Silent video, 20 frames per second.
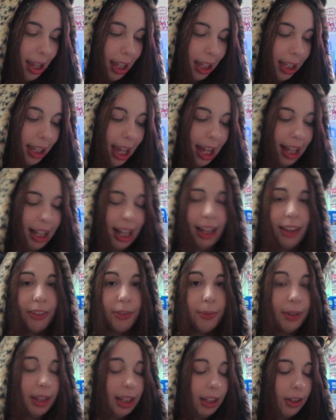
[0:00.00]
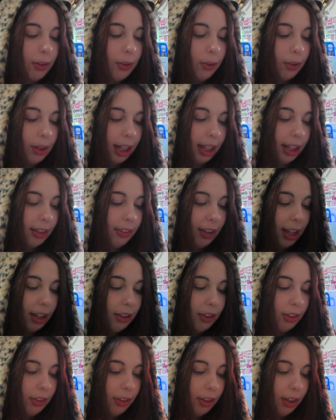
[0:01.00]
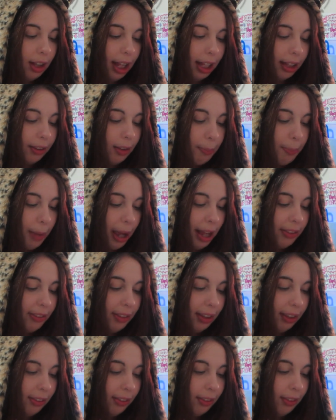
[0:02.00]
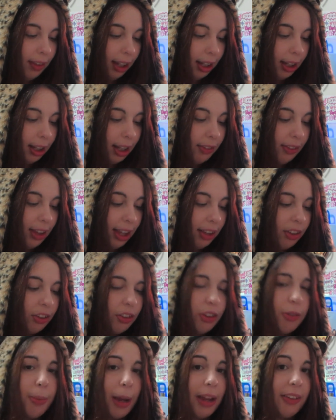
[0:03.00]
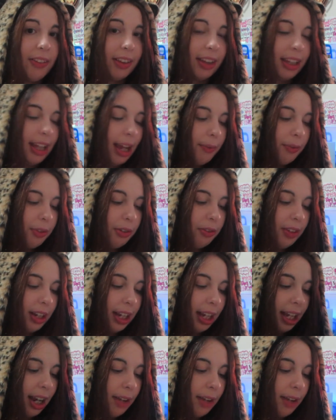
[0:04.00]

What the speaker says: yeah, like it's really cool. Like it teaches you like the basics, like it teaches you basically everything.